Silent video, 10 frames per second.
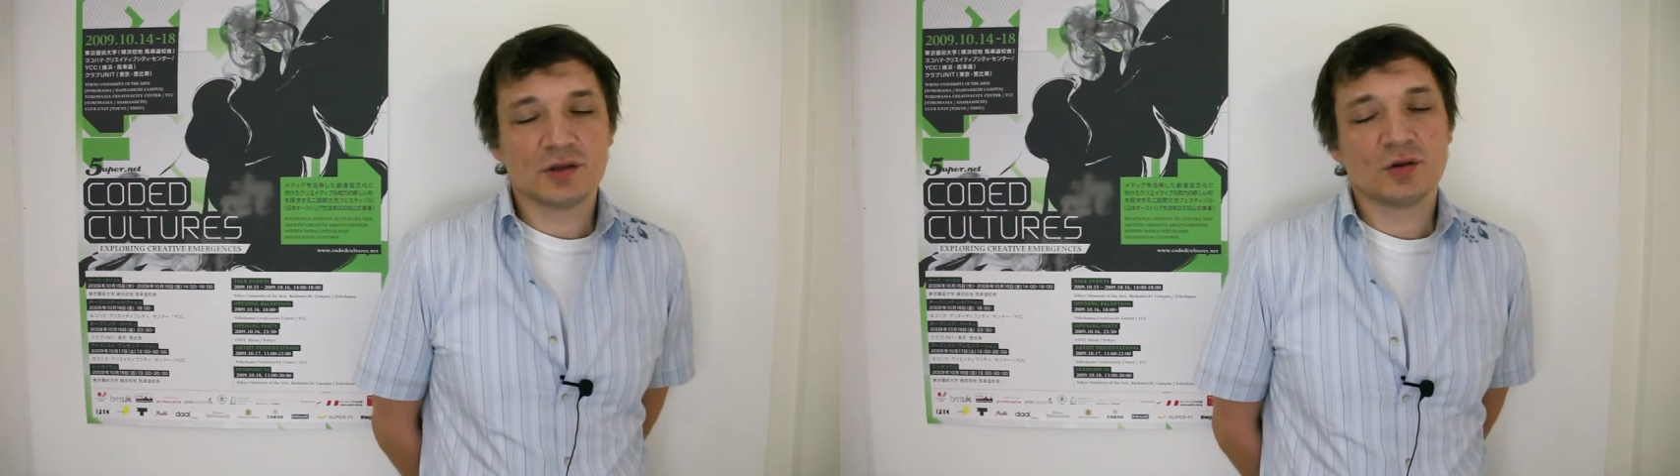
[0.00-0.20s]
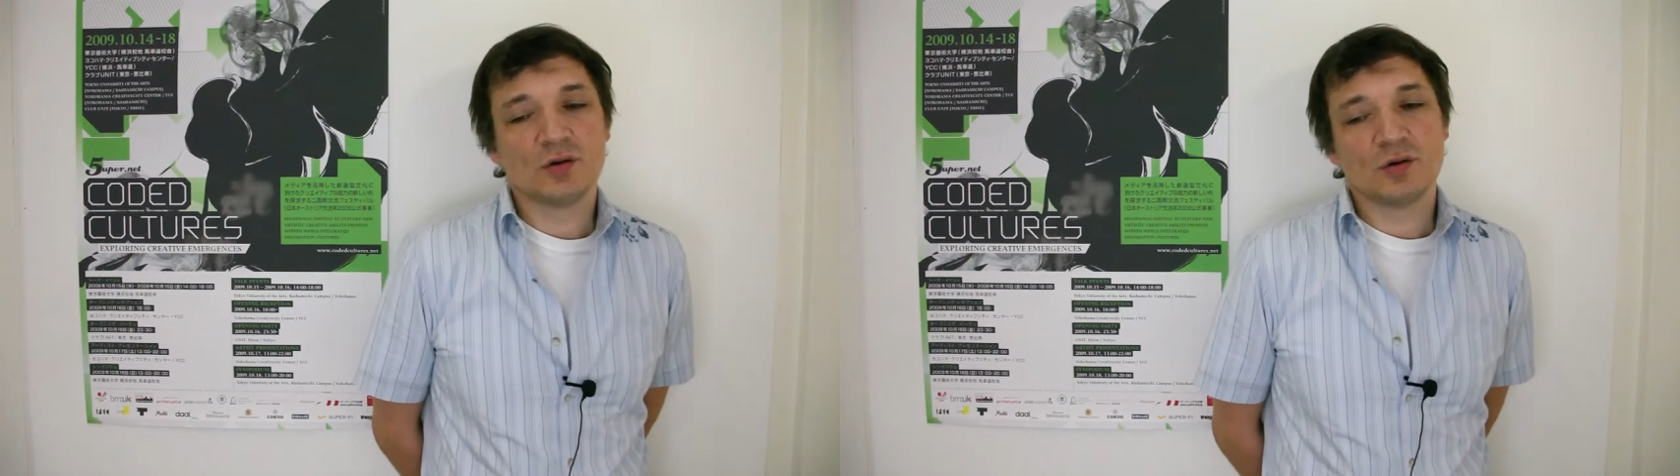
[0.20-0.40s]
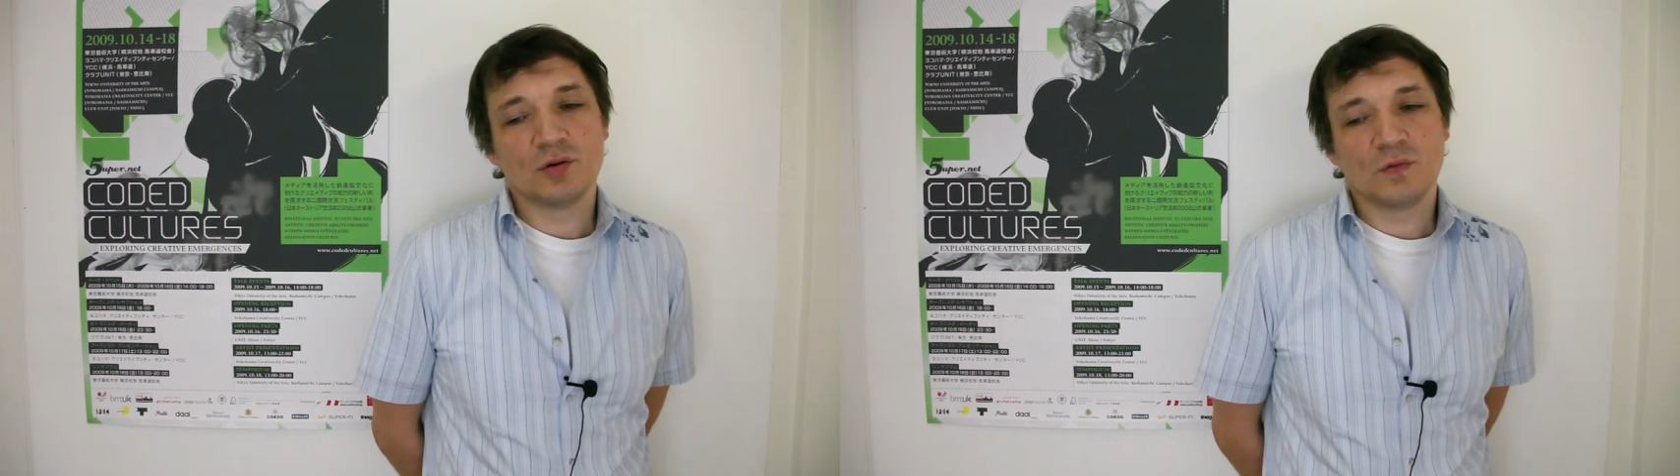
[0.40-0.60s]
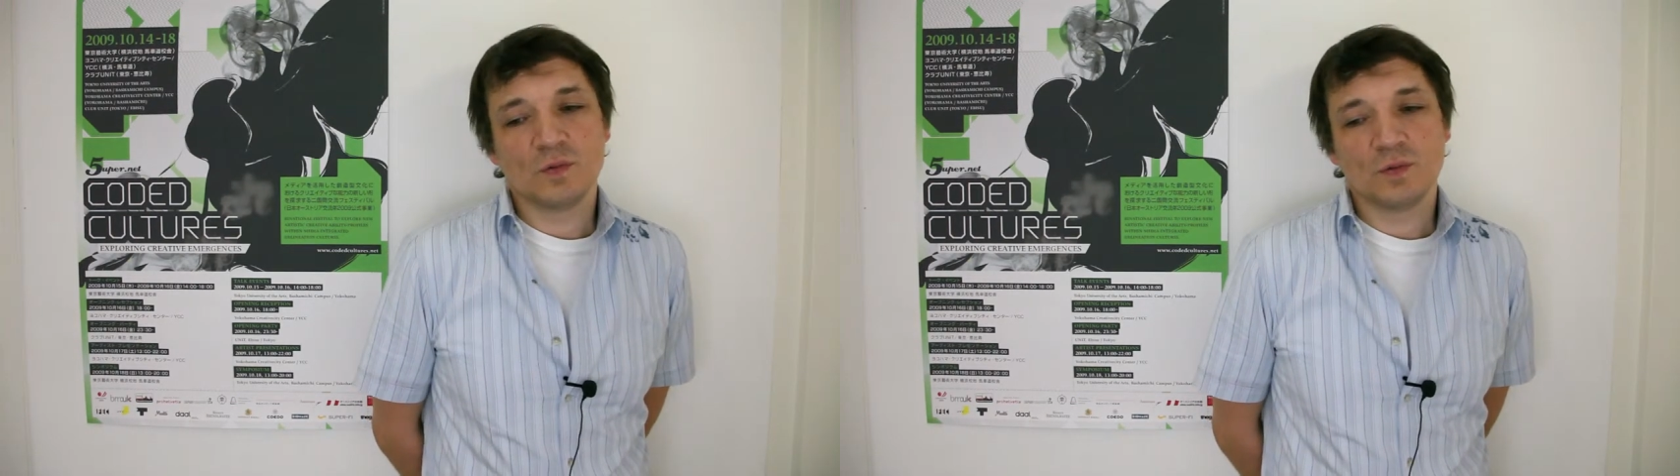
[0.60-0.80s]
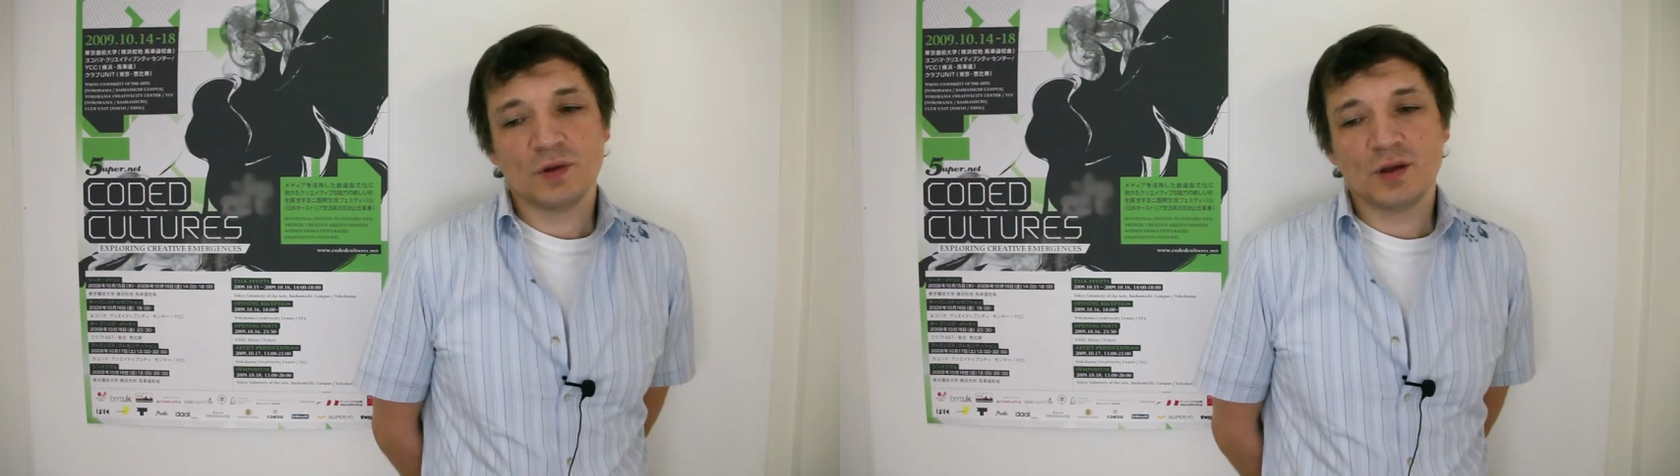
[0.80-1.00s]

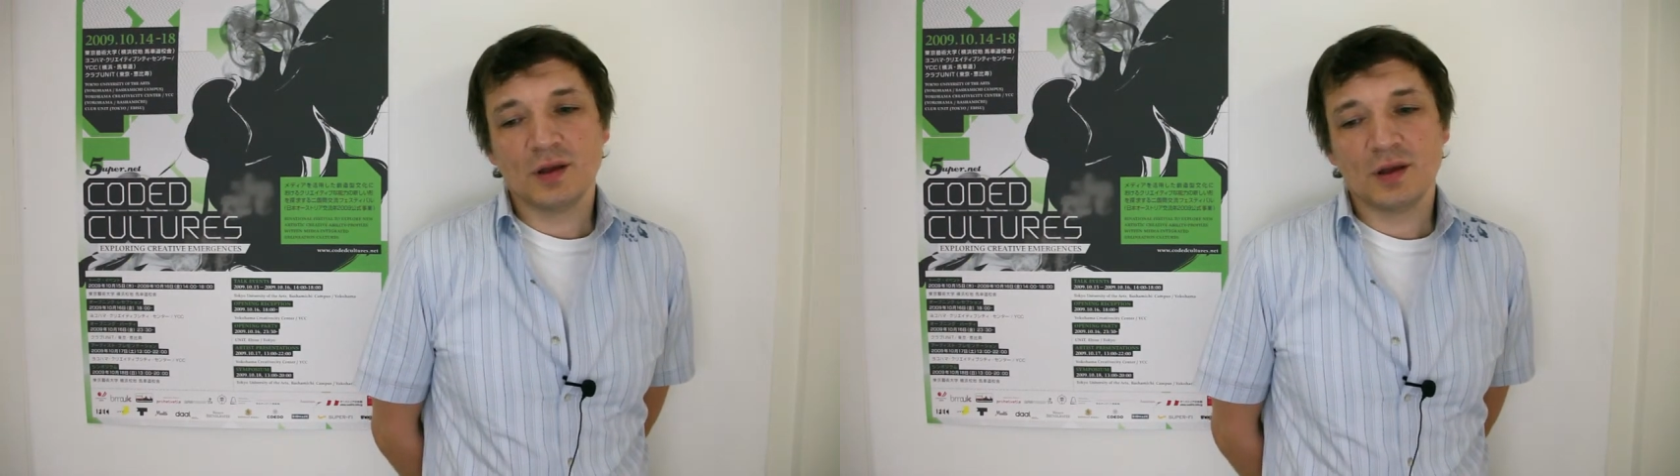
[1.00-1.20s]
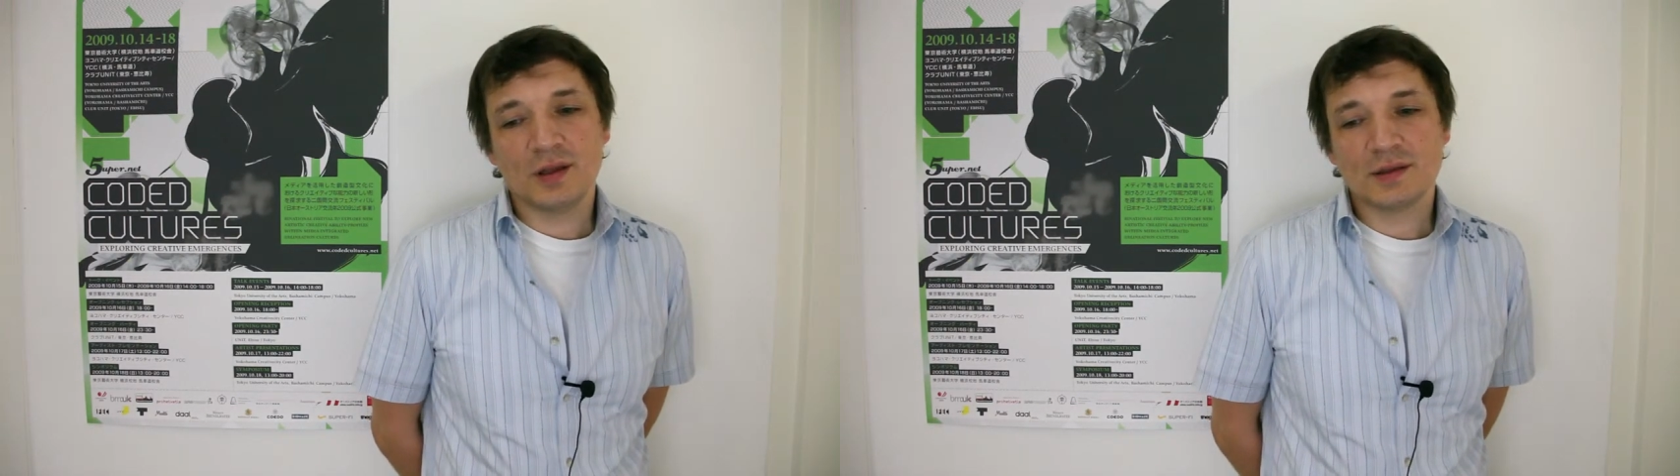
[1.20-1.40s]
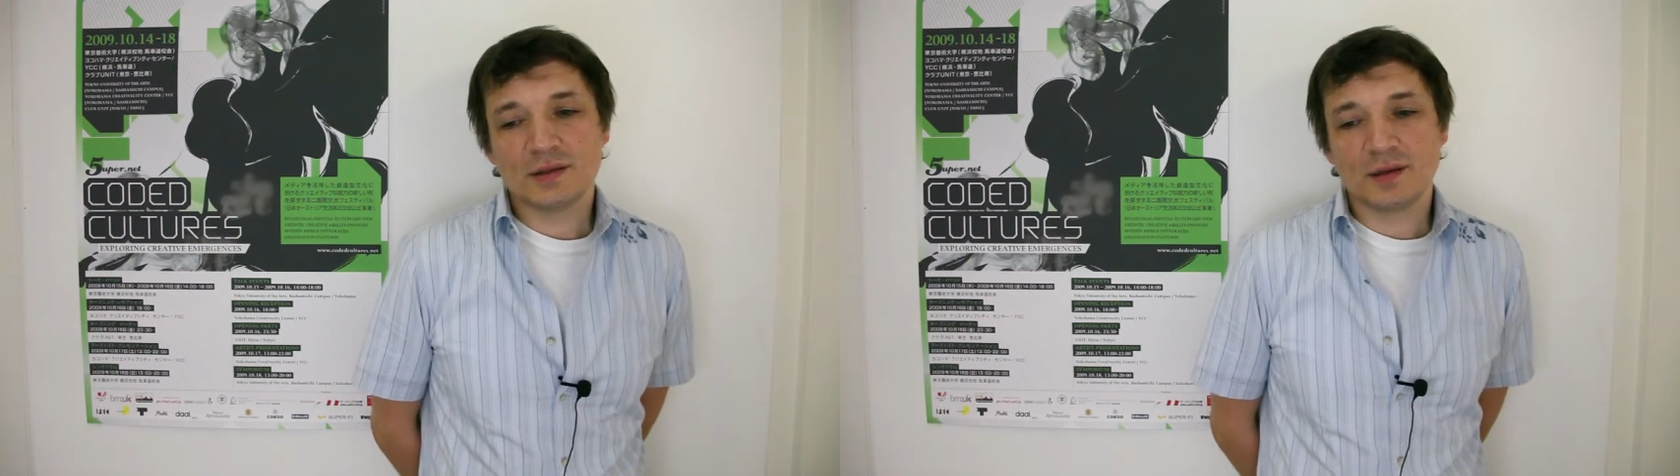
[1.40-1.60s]
so I